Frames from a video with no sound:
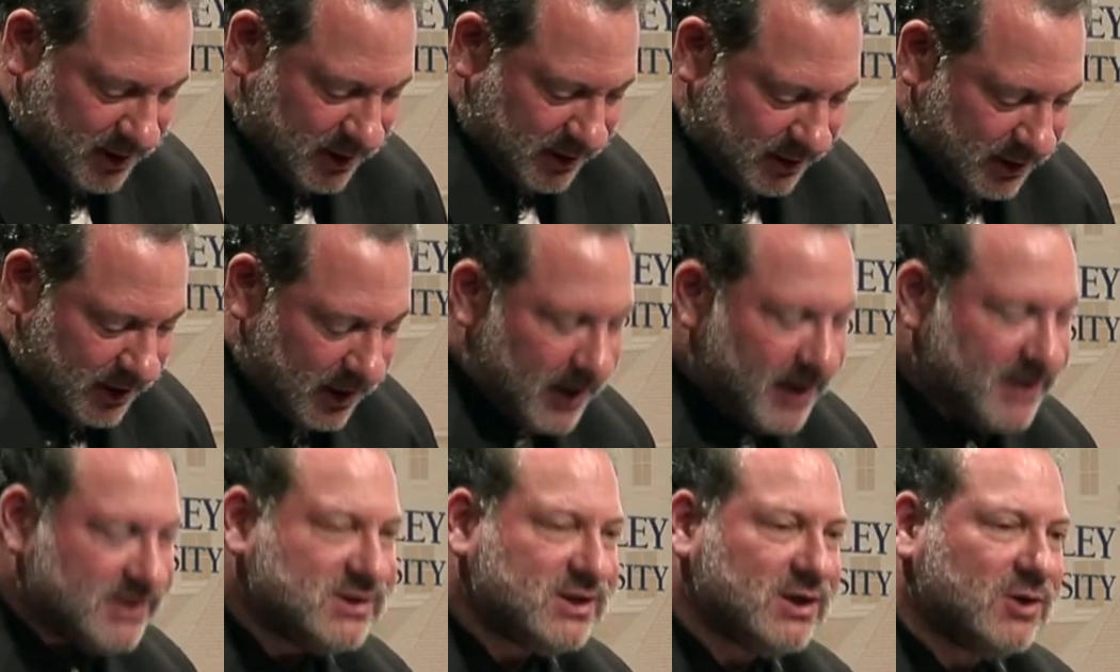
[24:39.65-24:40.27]

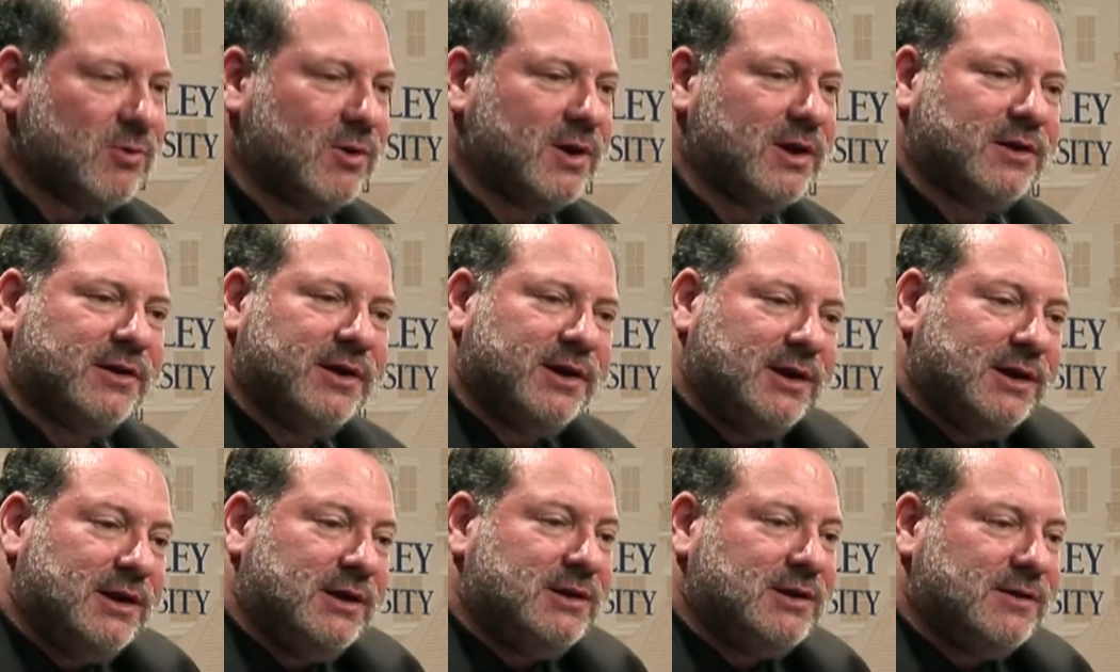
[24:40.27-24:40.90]

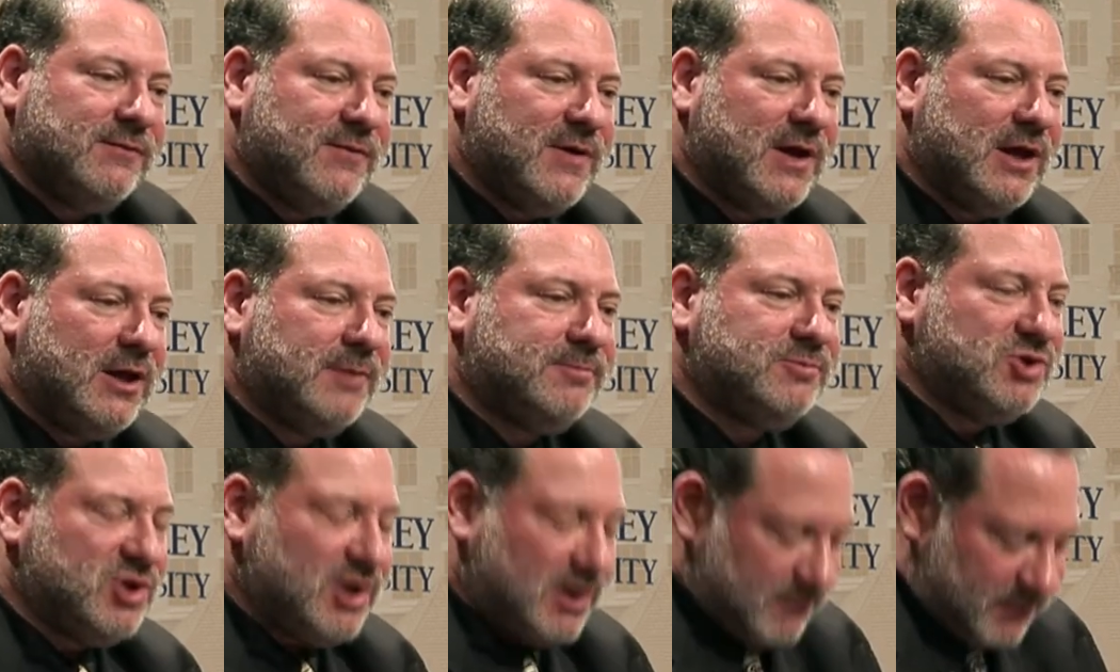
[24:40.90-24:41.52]
Consequently, he
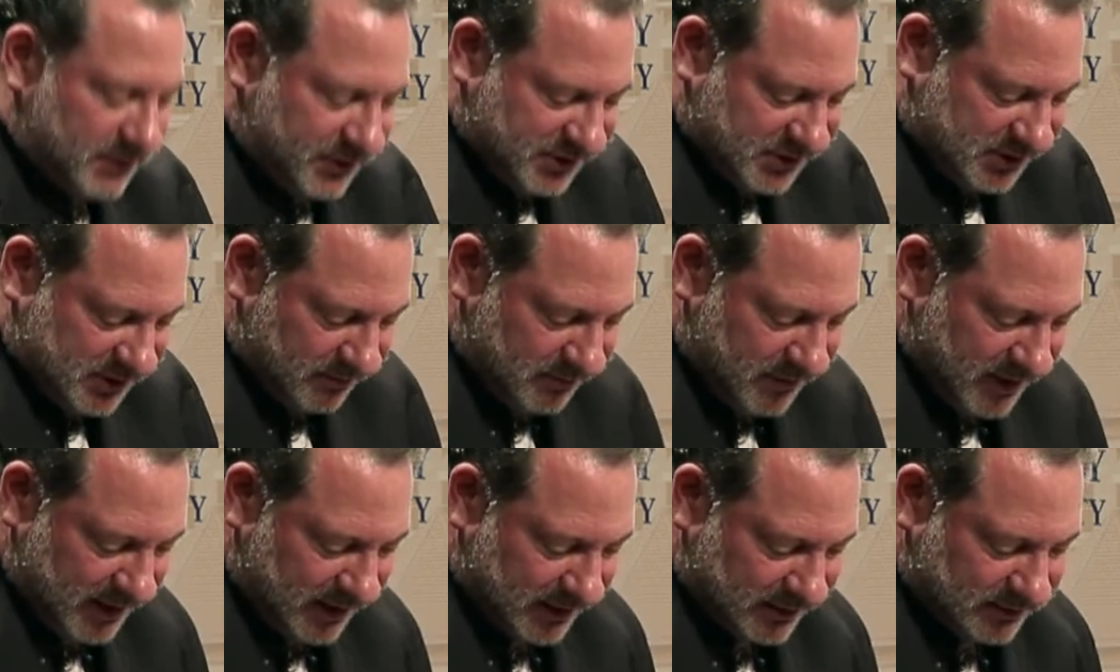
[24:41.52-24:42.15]
developed general
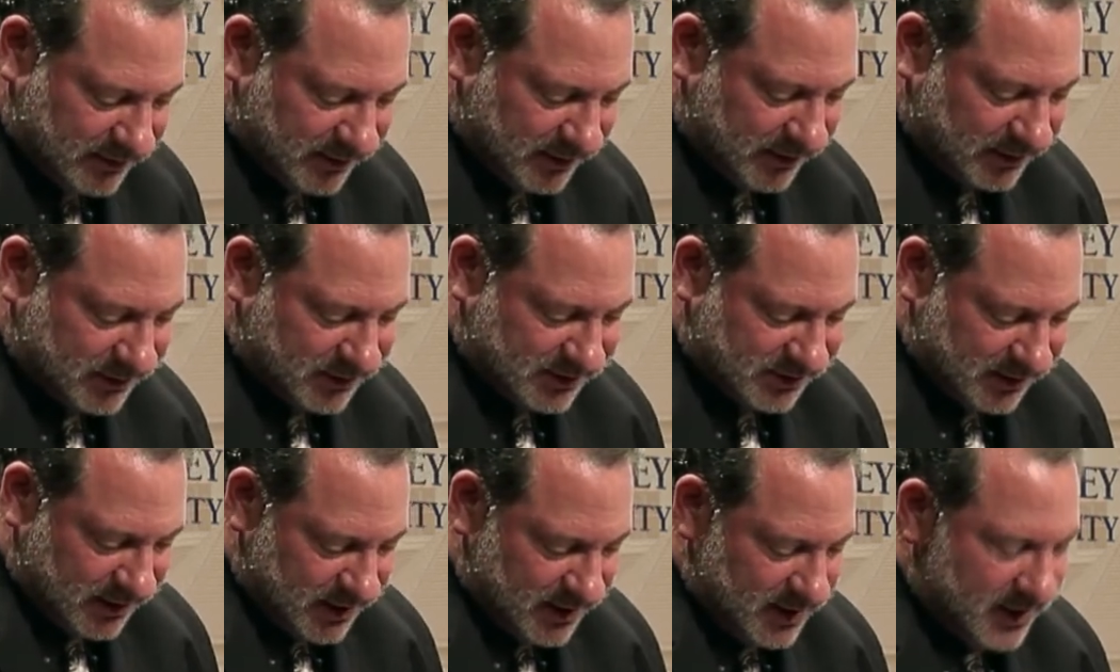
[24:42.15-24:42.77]
semantics